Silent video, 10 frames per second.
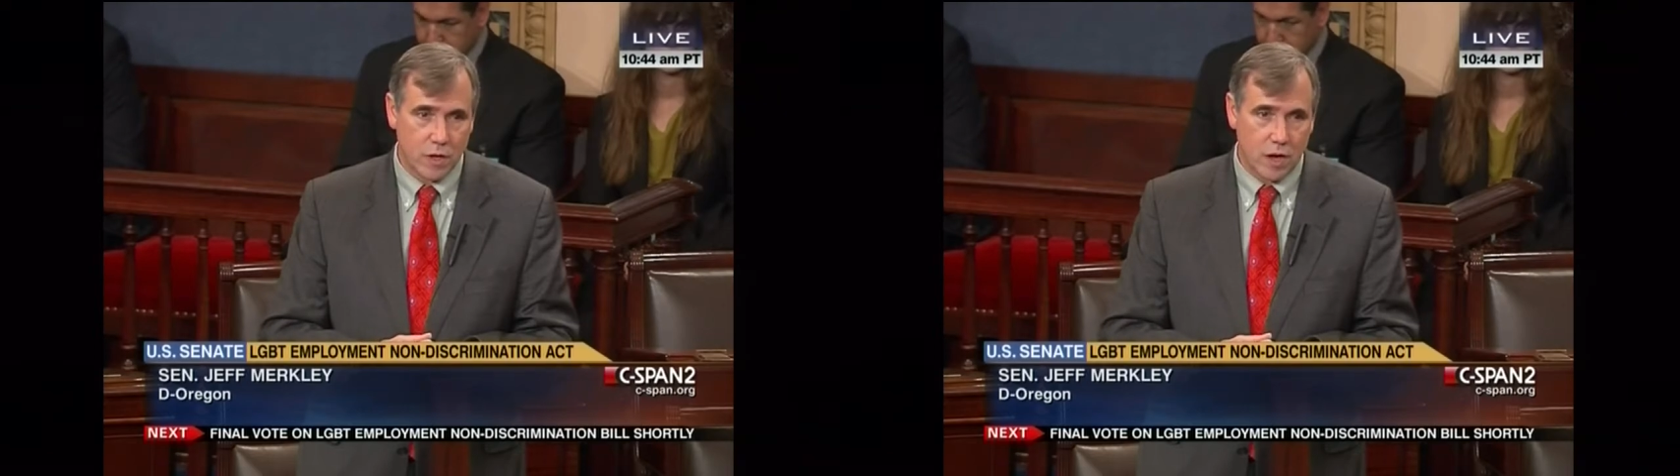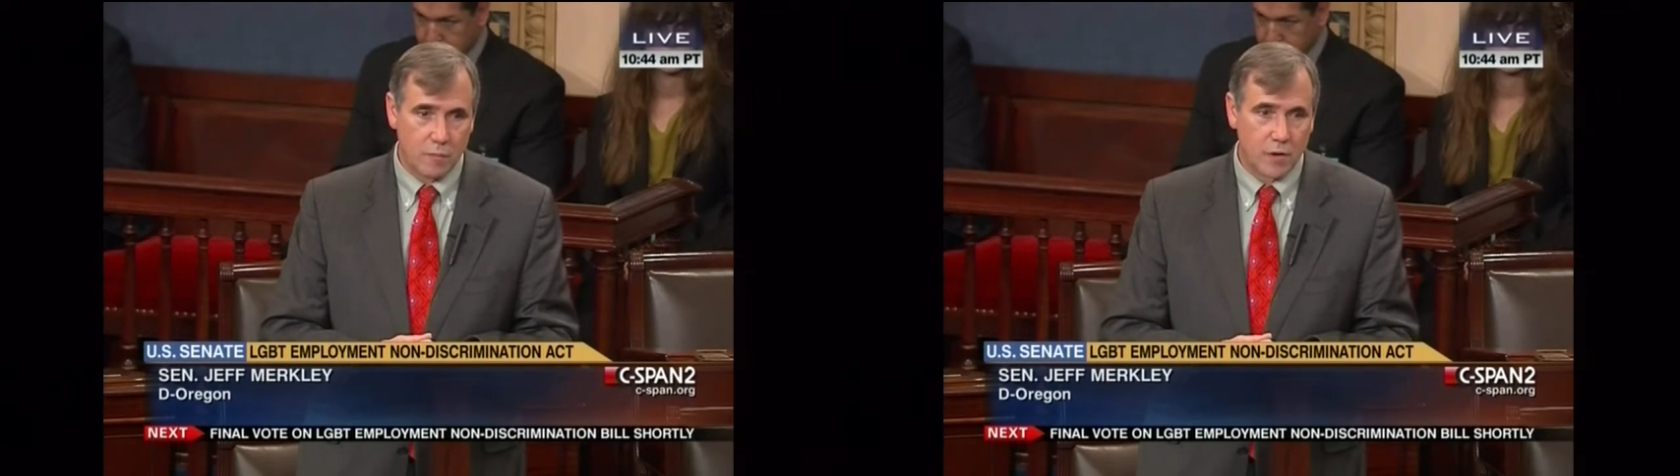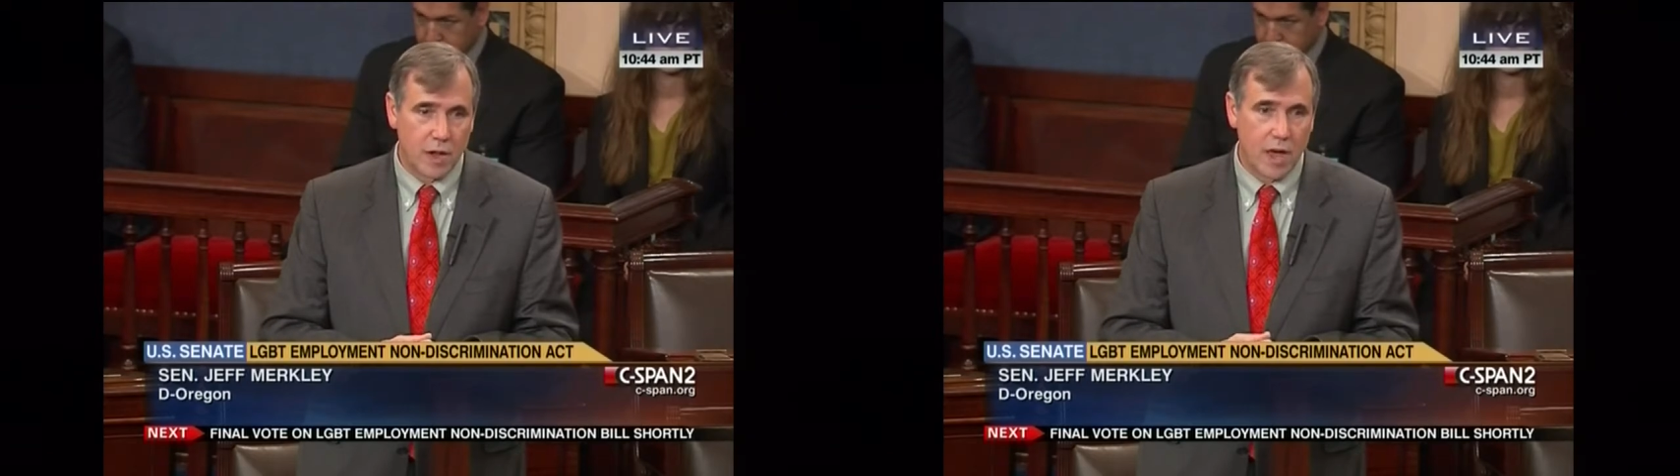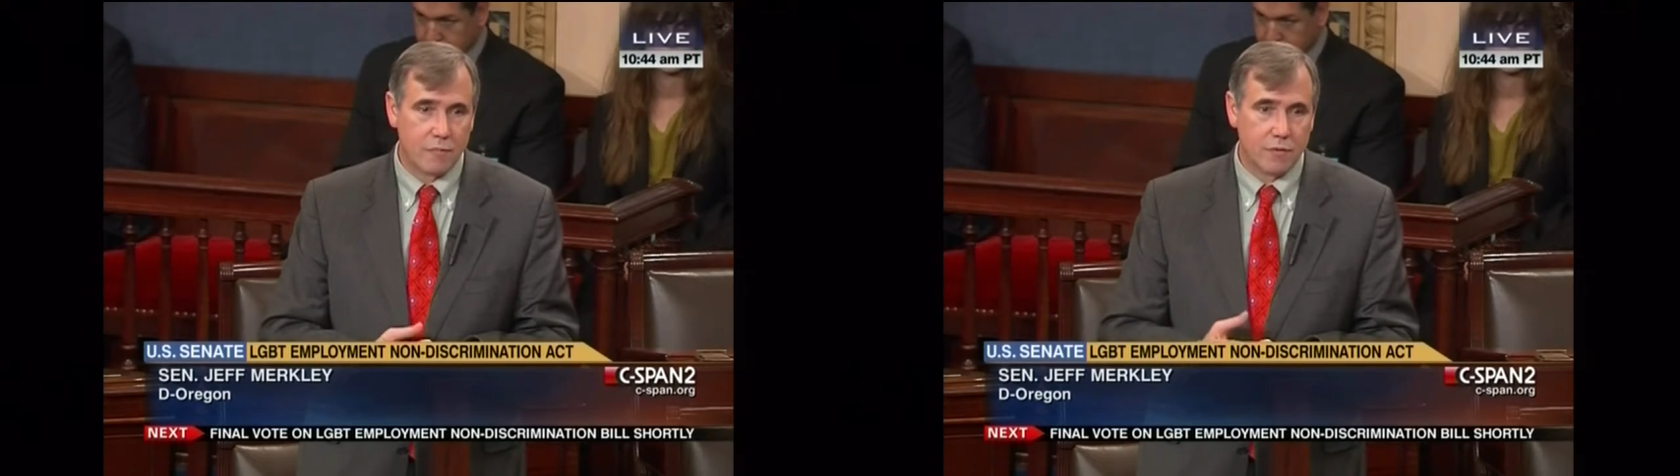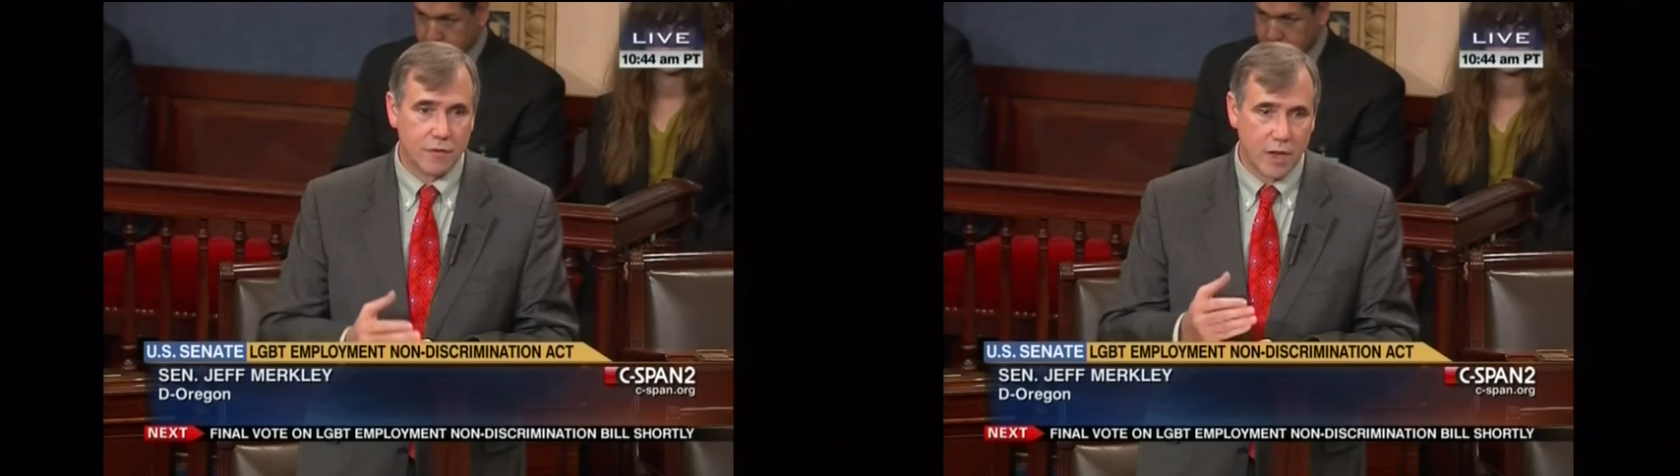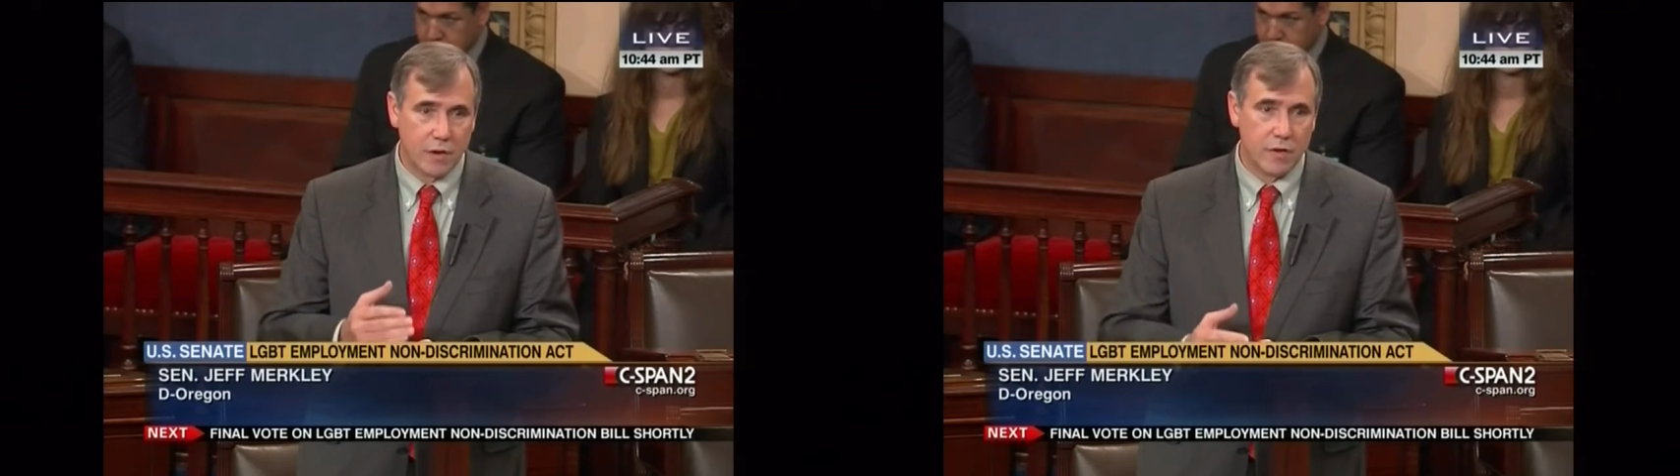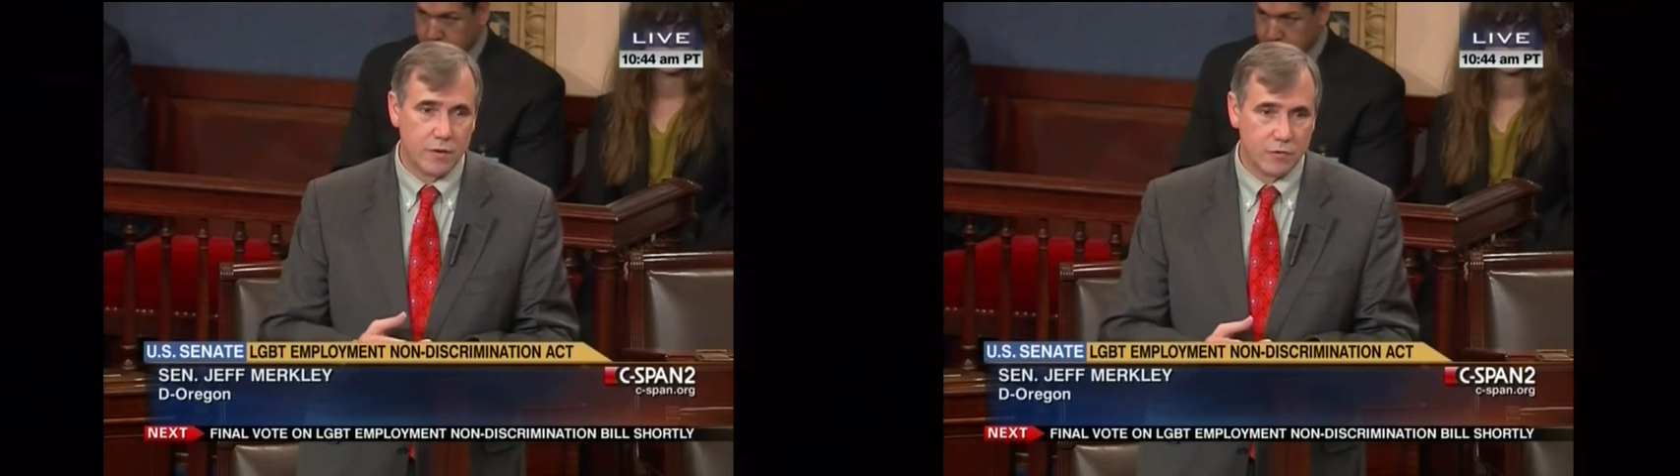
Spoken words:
on behalf of ending